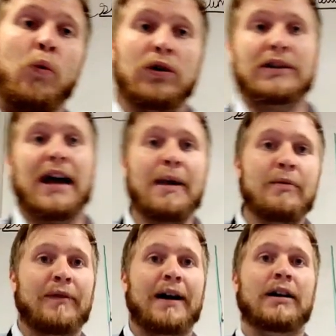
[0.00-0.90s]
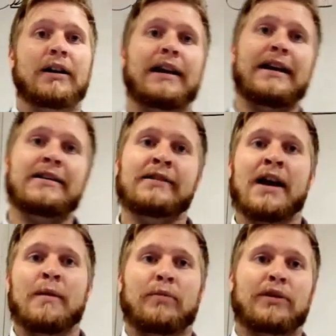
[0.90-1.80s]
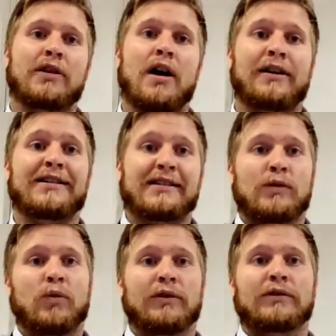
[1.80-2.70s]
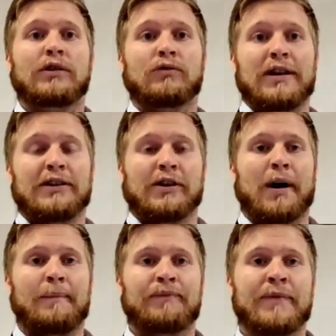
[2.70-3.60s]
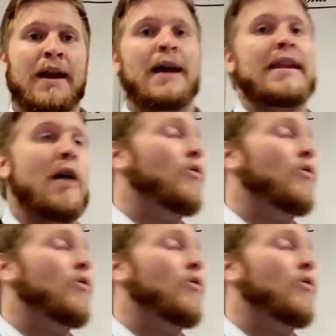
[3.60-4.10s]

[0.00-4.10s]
what type of angle it is, but it's harder to see what the degrees are. Now